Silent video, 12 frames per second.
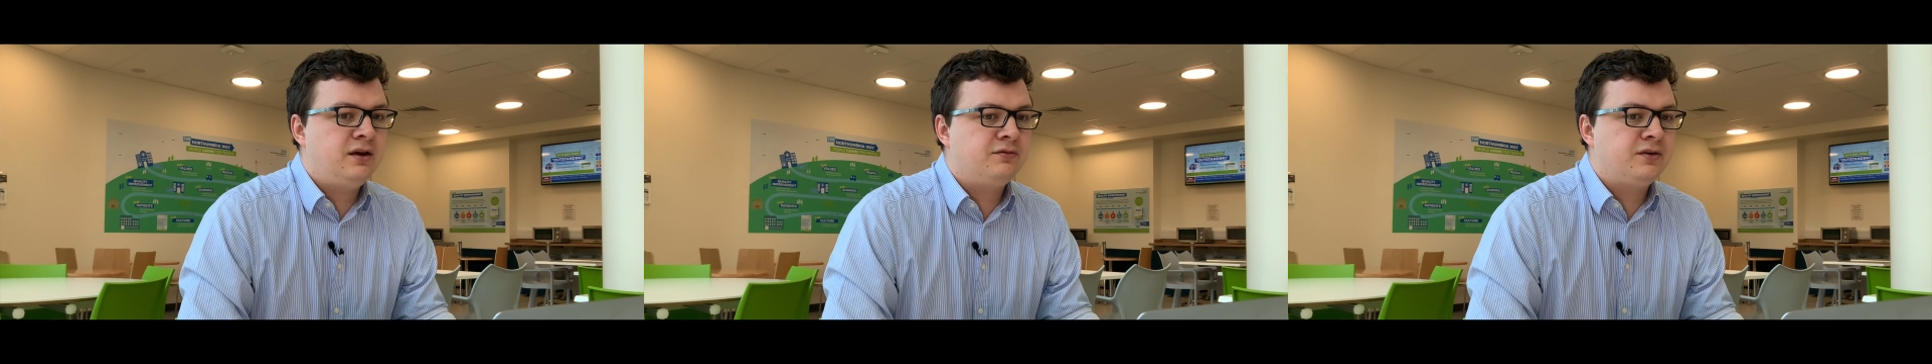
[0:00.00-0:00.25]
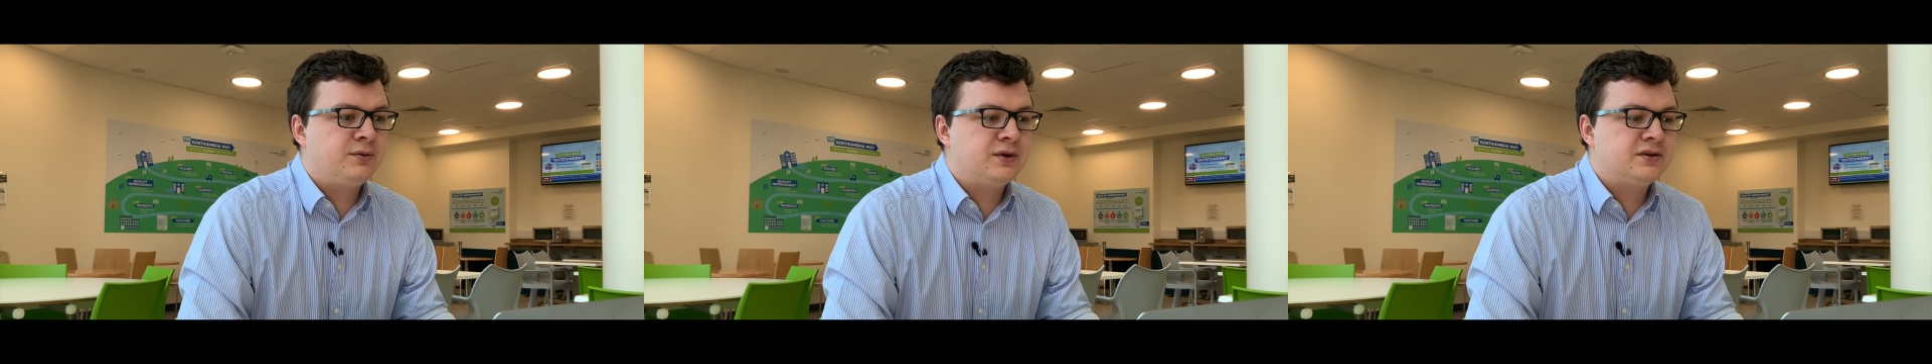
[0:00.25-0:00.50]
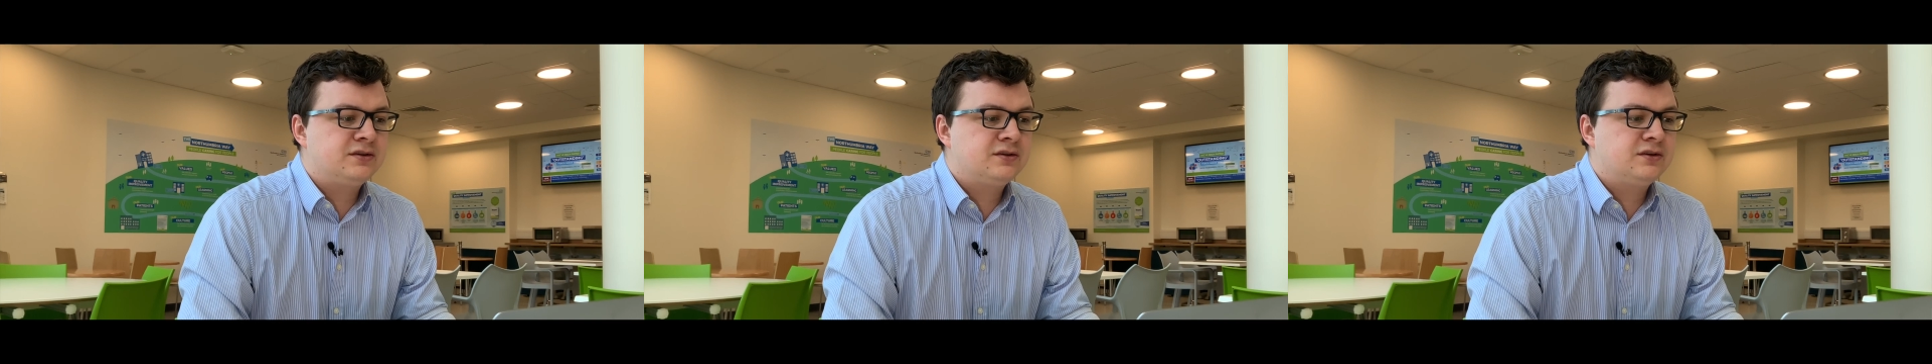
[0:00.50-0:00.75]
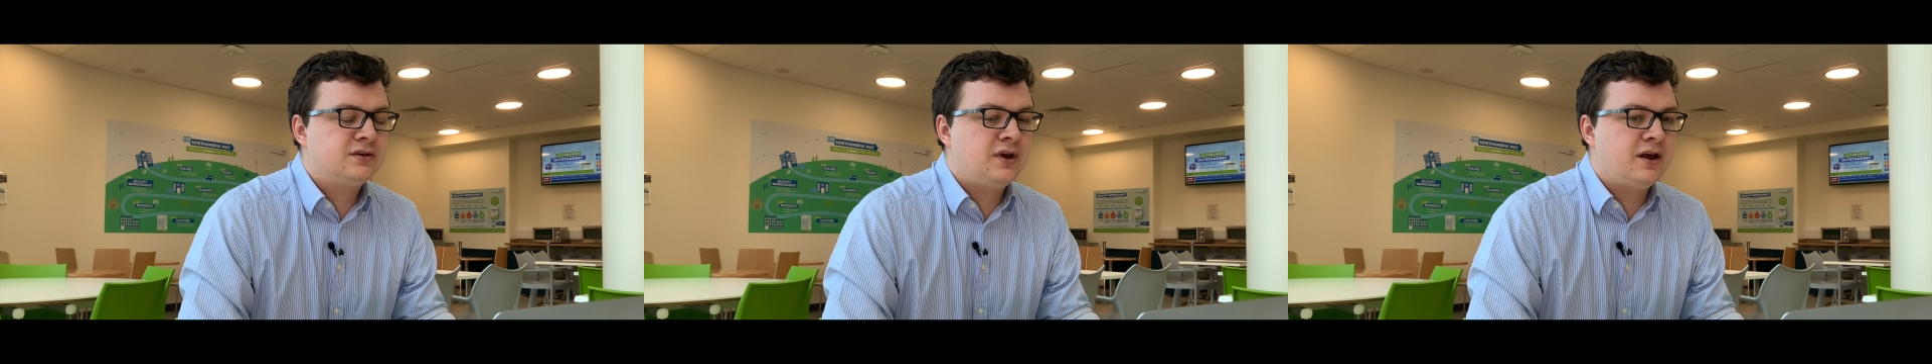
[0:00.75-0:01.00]

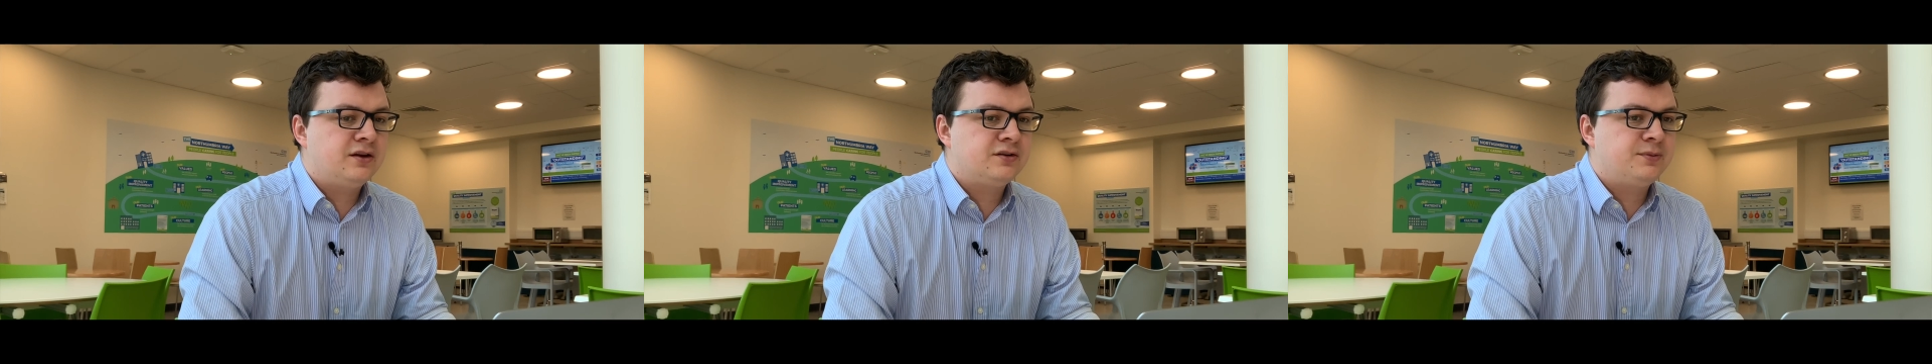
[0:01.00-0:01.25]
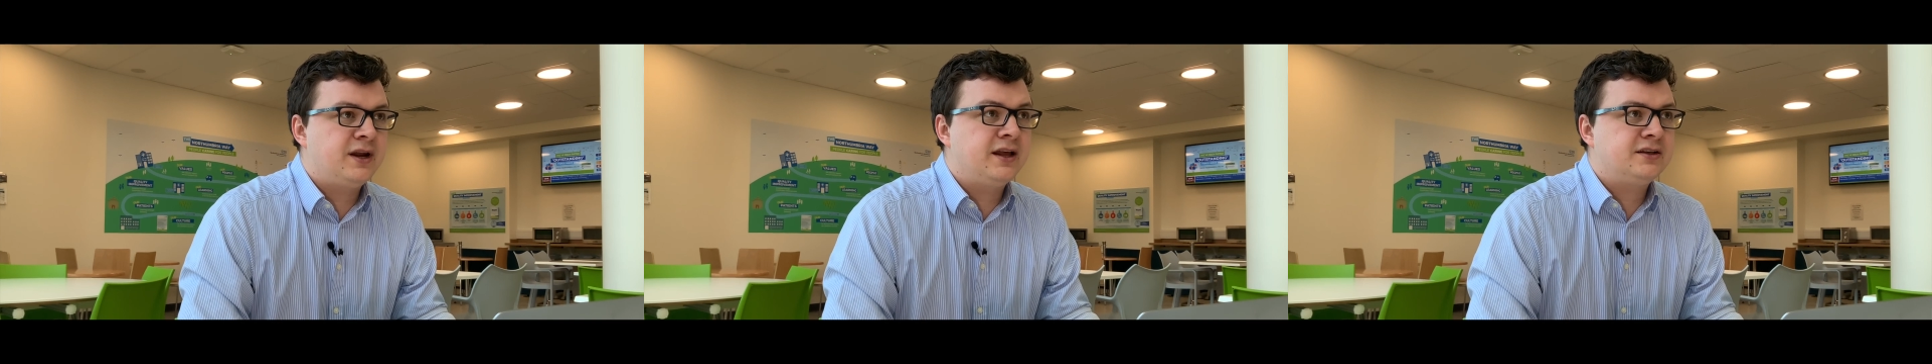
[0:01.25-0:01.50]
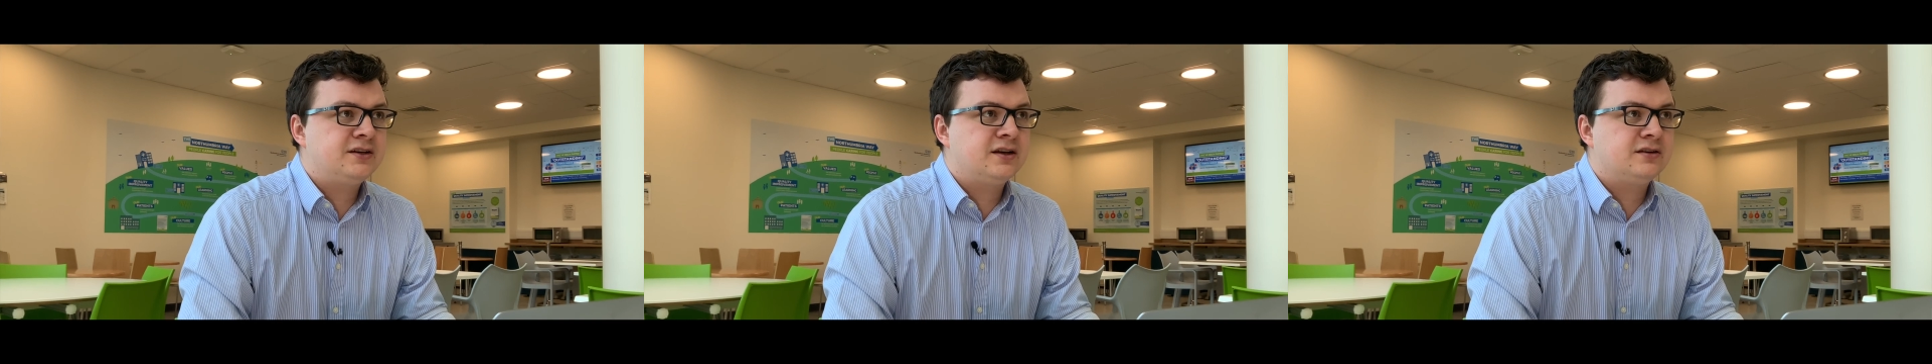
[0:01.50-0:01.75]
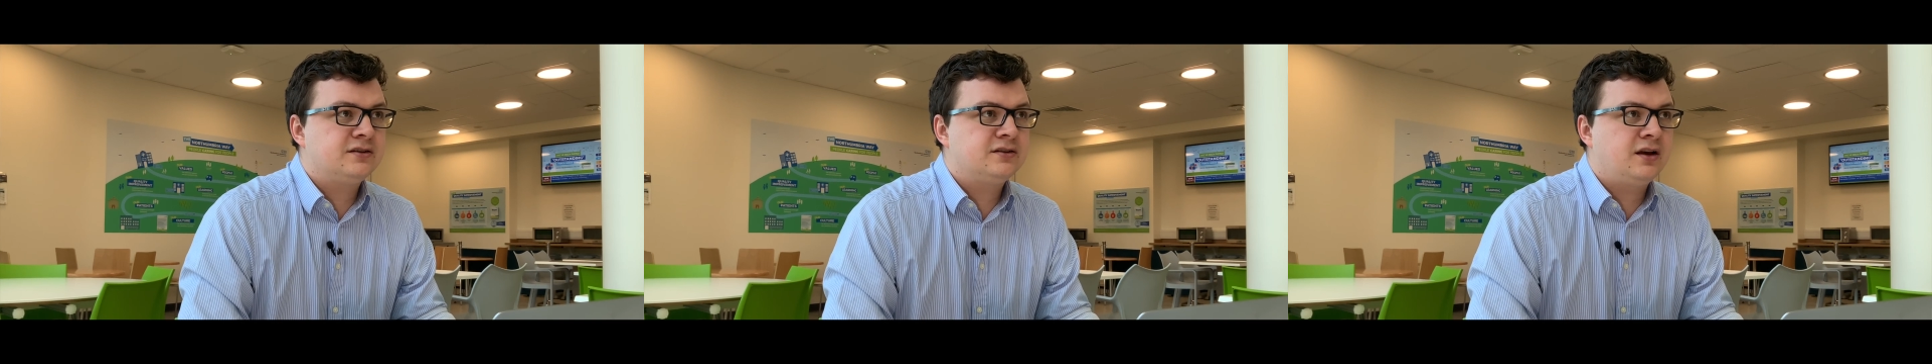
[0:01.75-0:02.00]
influence some
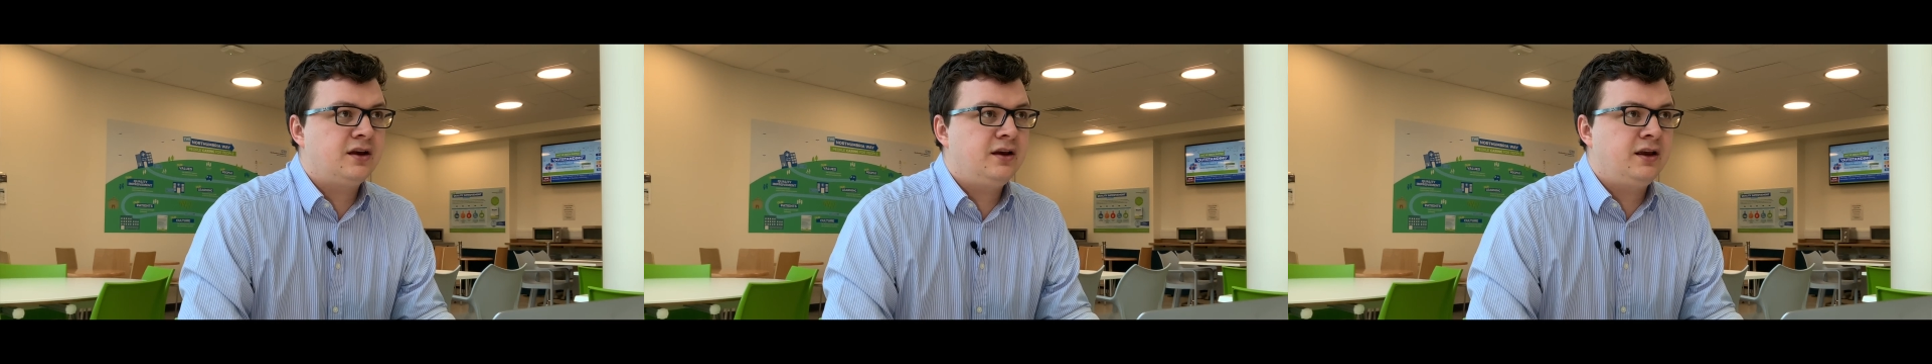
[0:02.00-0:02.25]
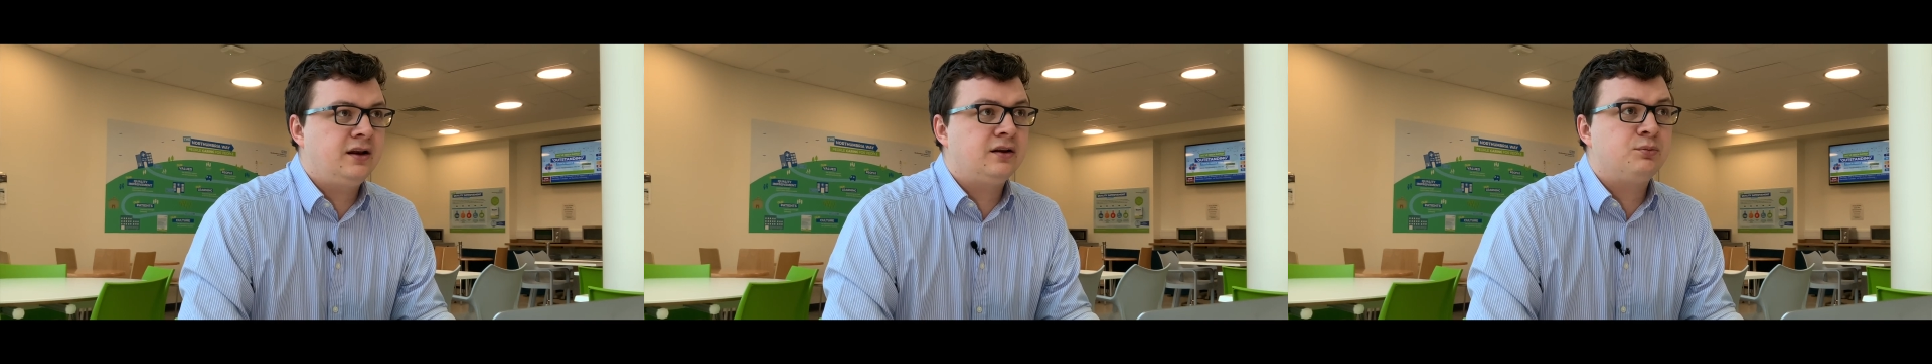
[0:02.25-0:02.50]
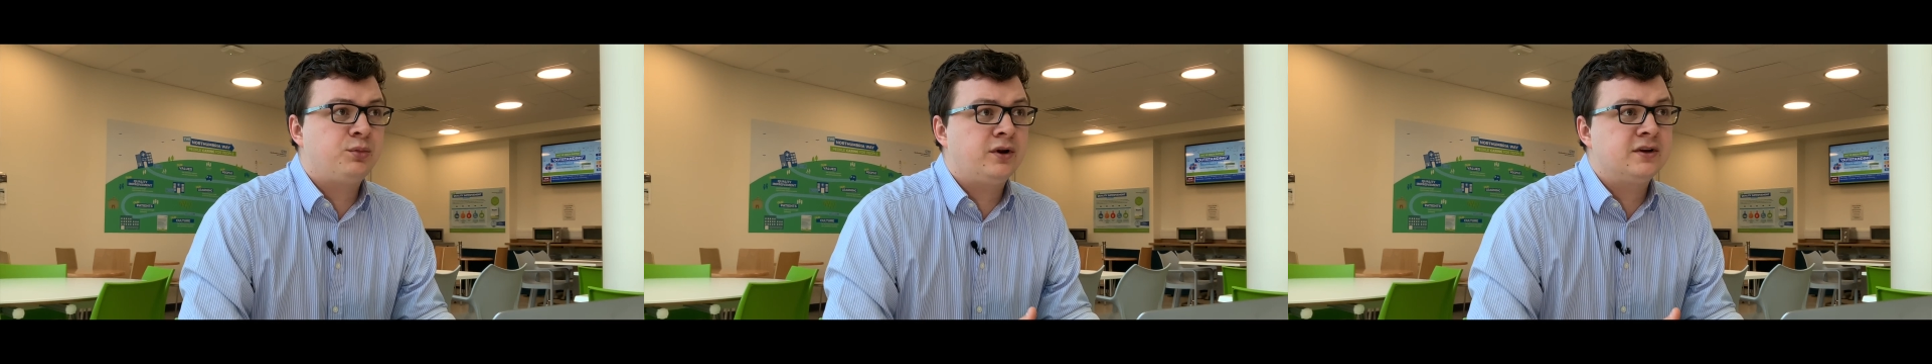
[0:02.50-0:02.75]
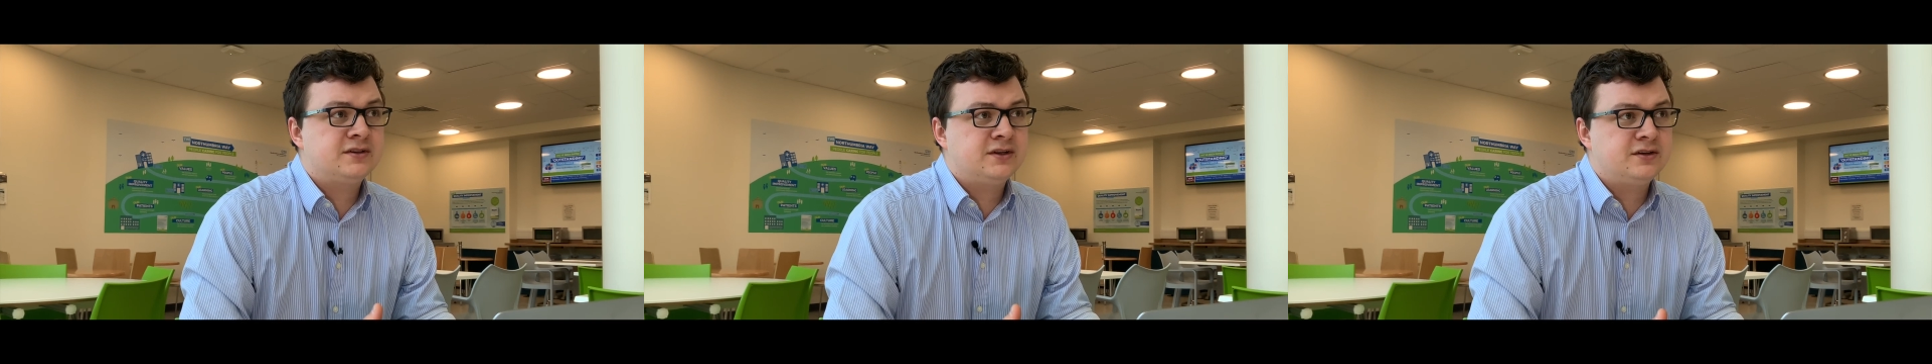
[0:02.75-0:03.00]
NHS England
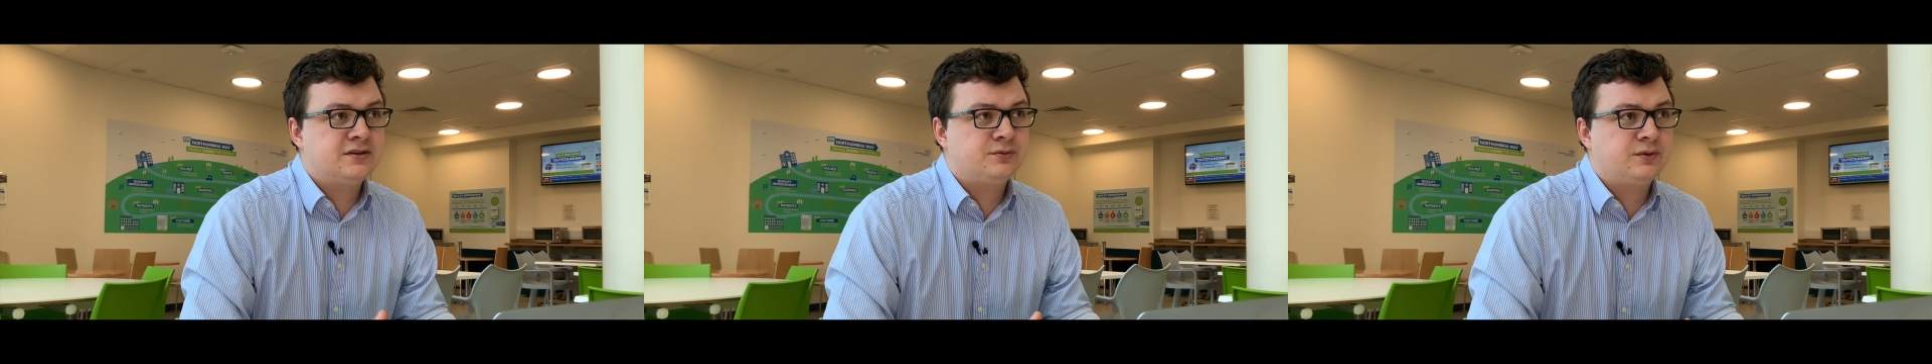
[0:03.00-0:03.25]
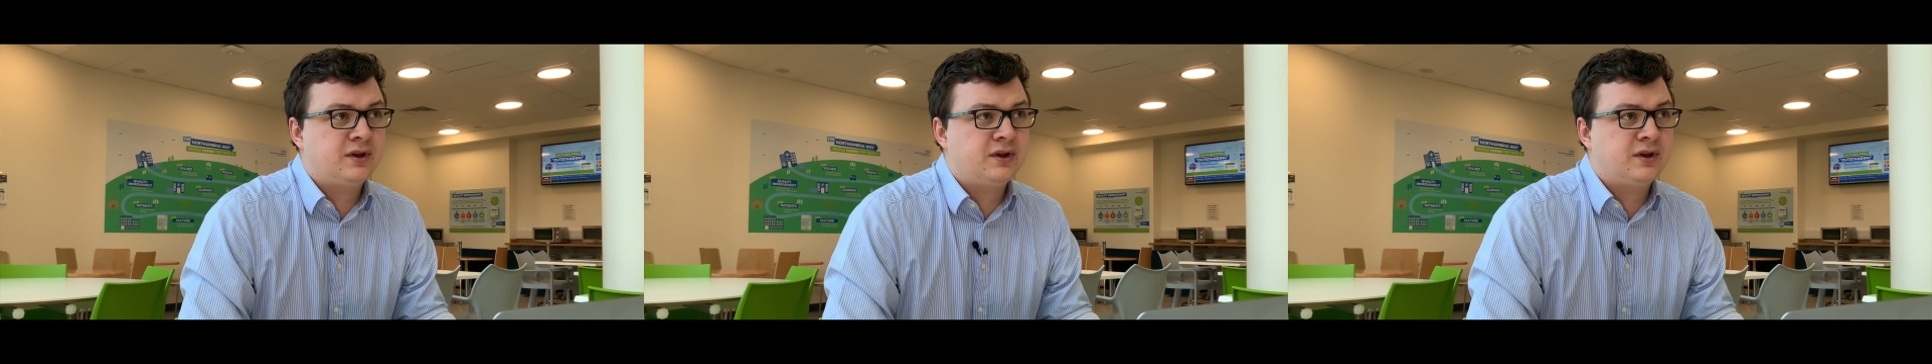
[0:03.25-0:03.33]
policies, and we've